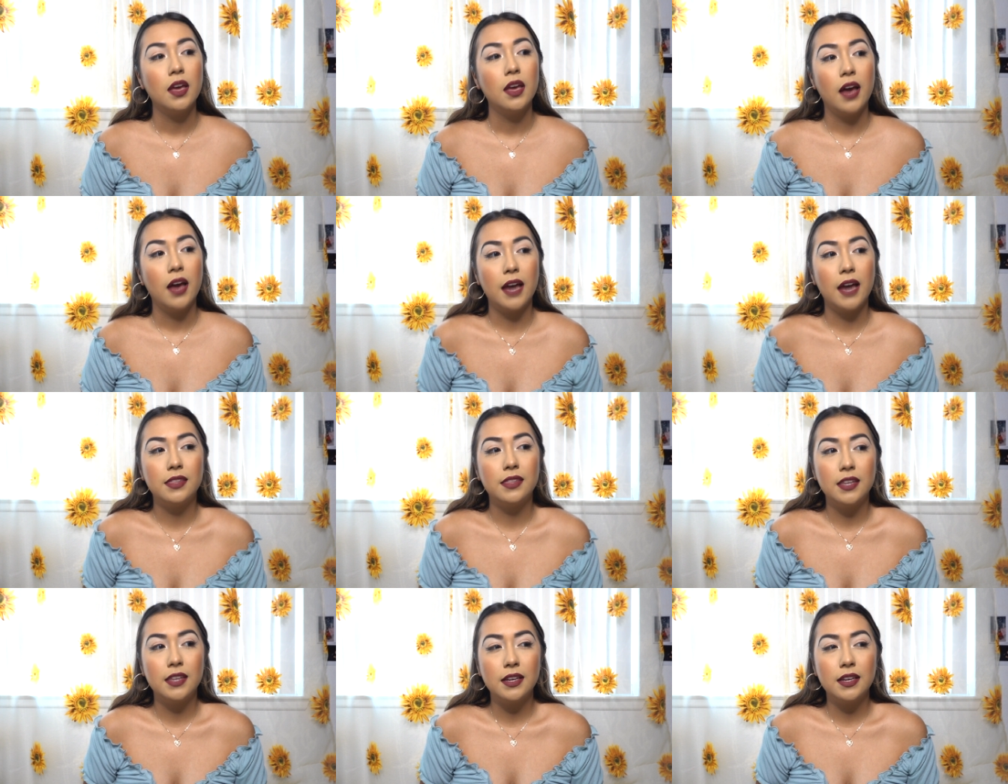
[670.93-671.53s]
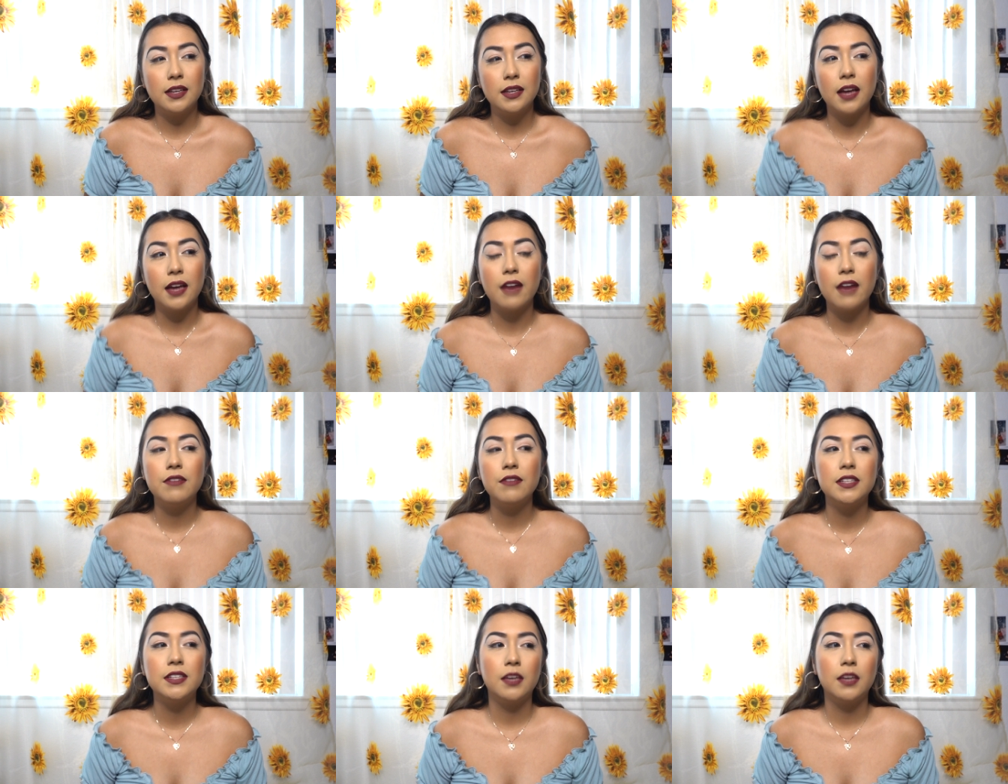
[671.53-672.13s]
I think
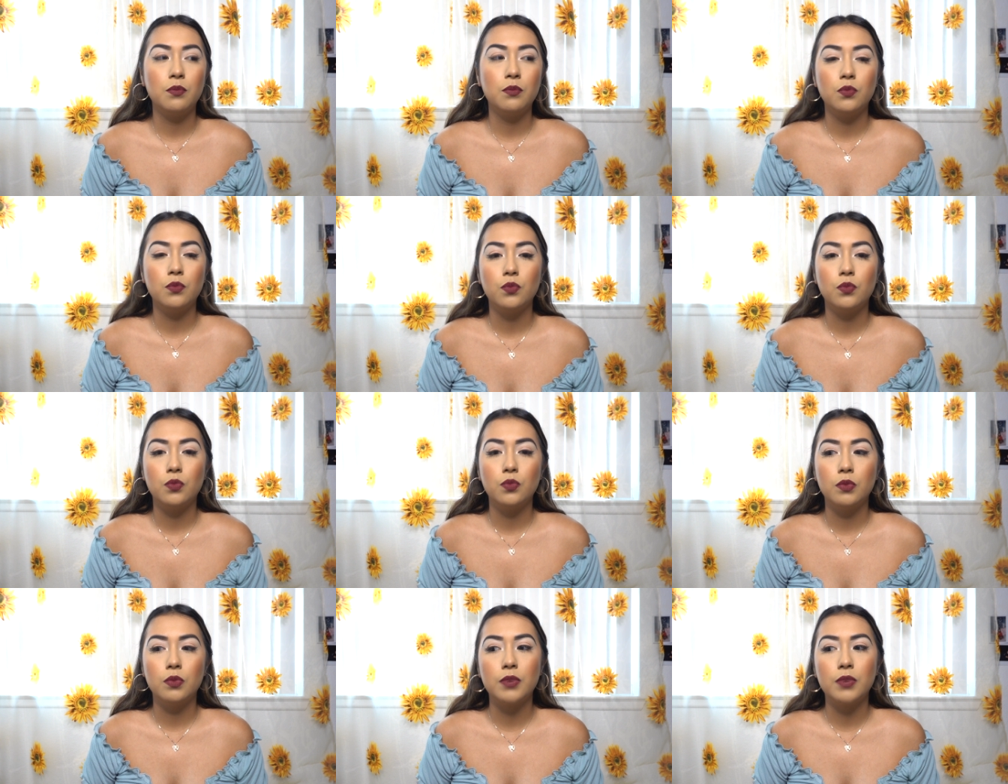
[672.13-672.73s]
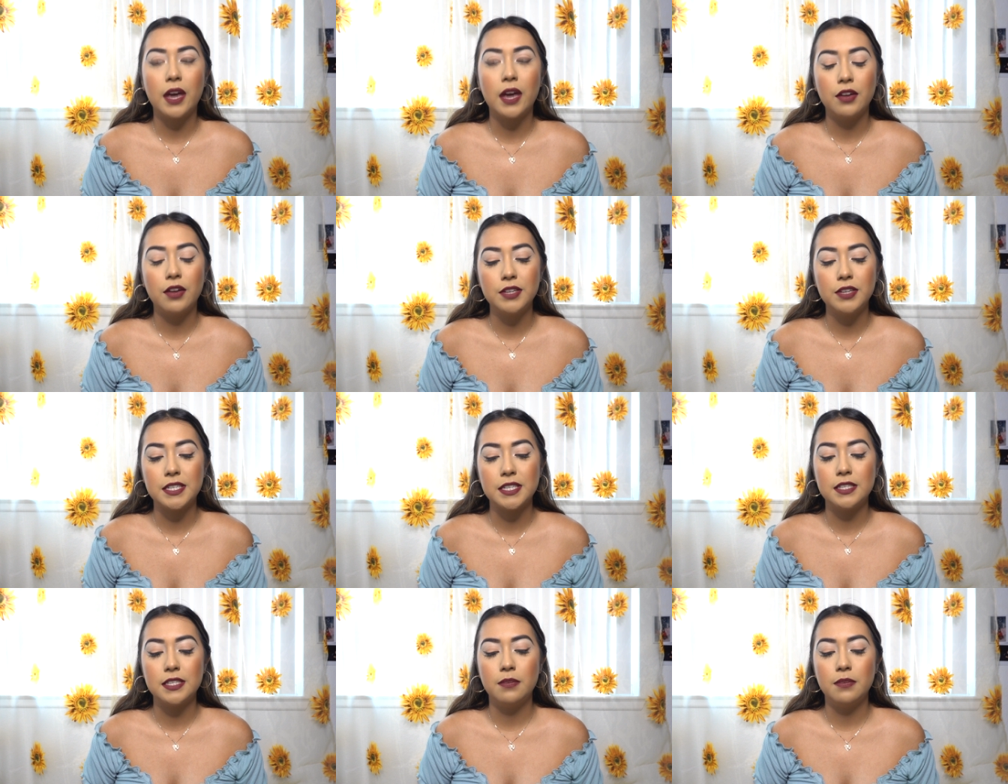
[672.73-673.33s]
every time when we had our
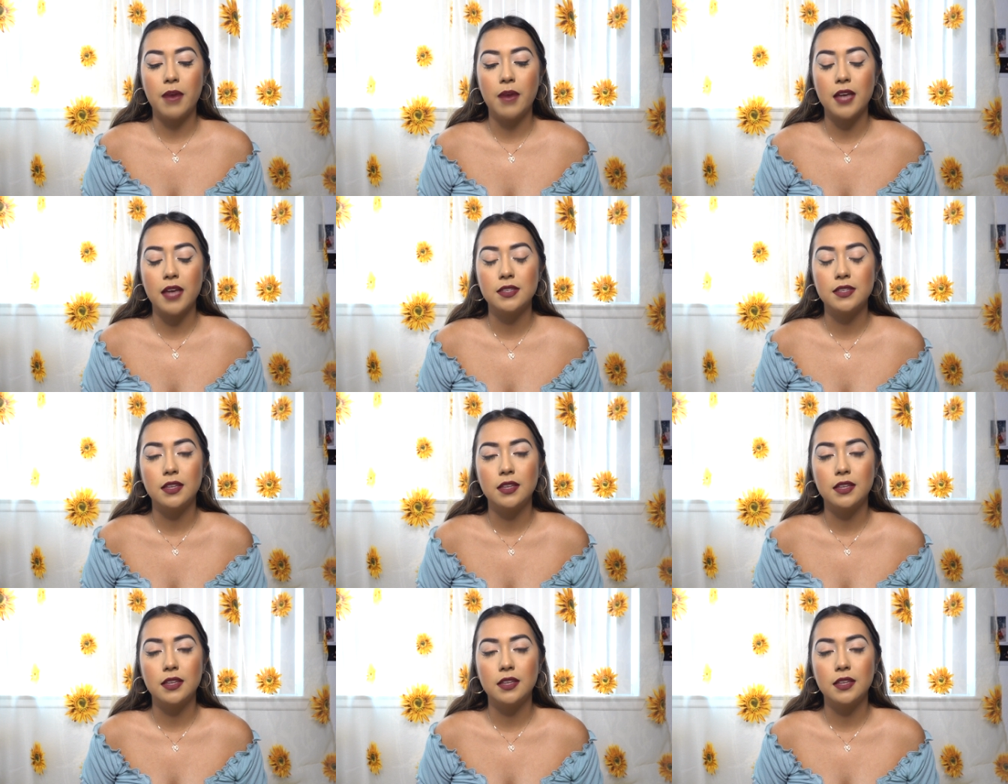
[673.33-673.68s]
Disney pass,